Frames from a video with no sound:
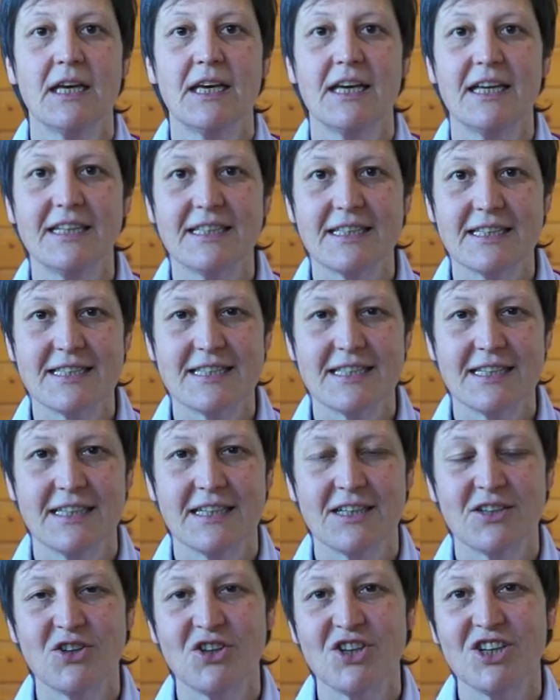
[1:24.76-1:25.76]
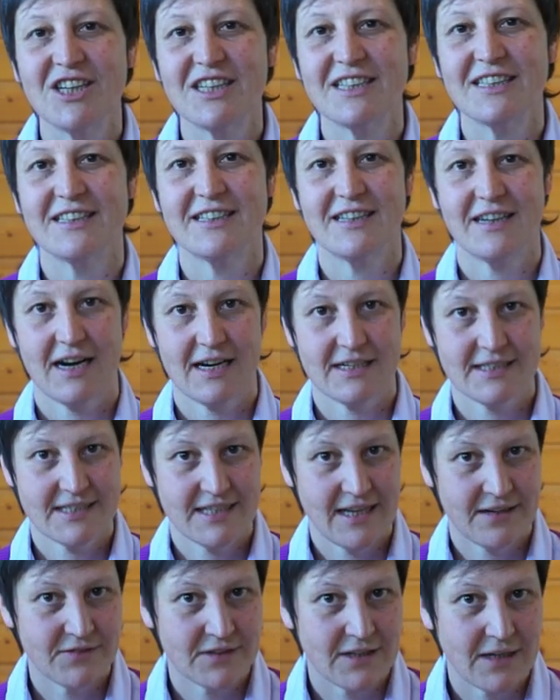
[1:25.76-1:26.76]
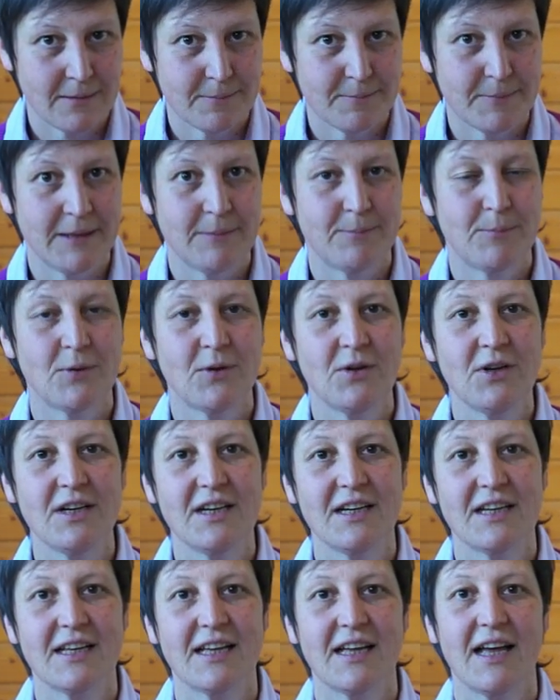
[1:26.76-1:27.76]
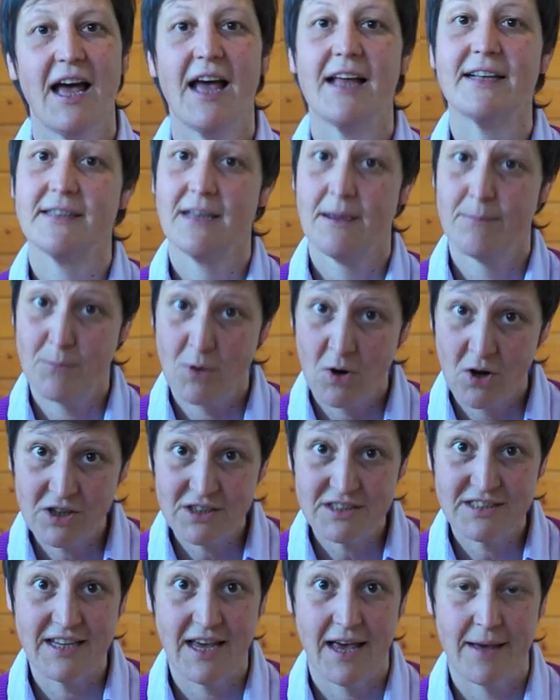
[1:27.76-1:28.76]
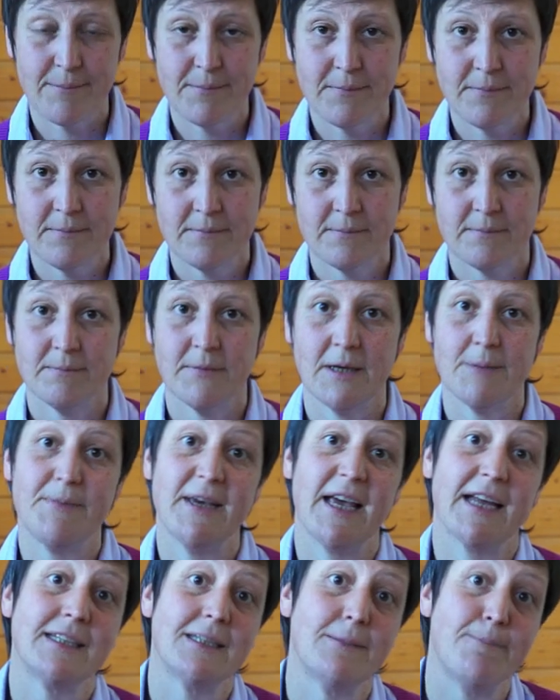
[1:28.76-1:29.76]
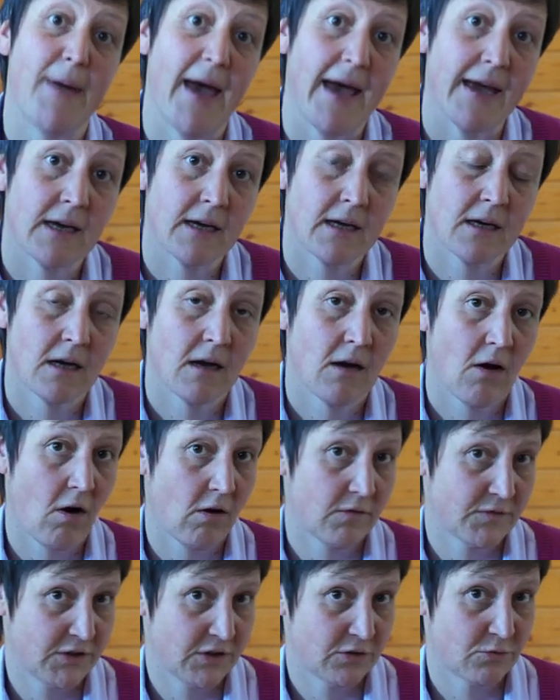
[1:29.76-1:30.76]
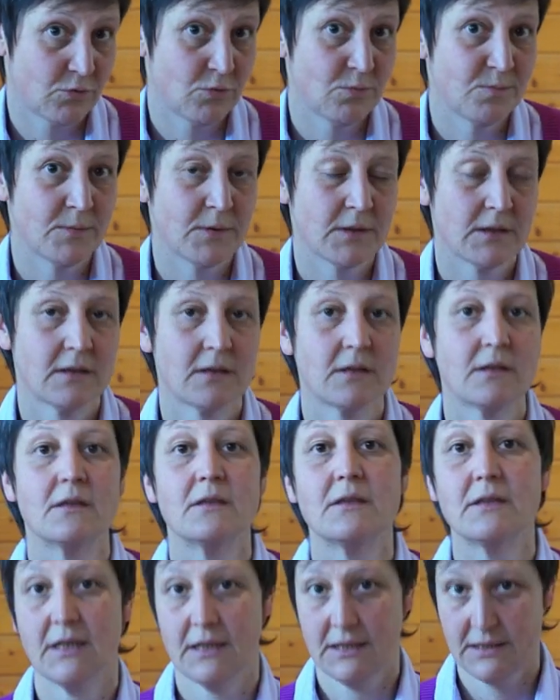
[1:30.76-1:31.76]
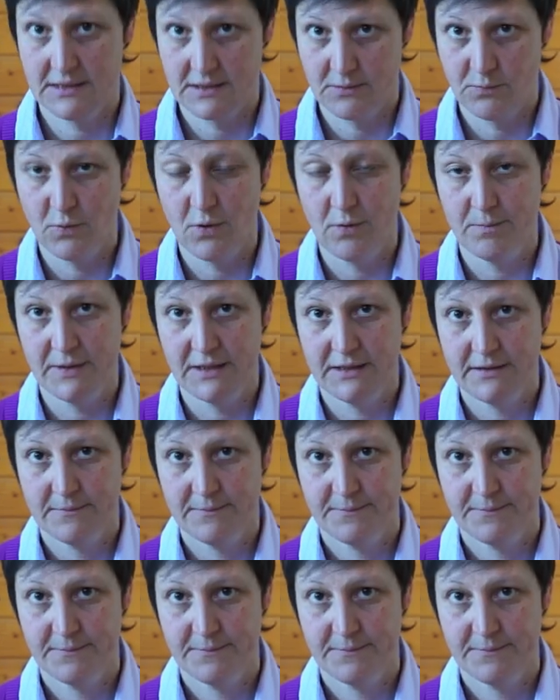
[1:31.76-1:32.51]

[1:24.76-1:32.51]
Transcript: In the synagogue, there are several people, and among them, maybe at the back of the room, there is a woman.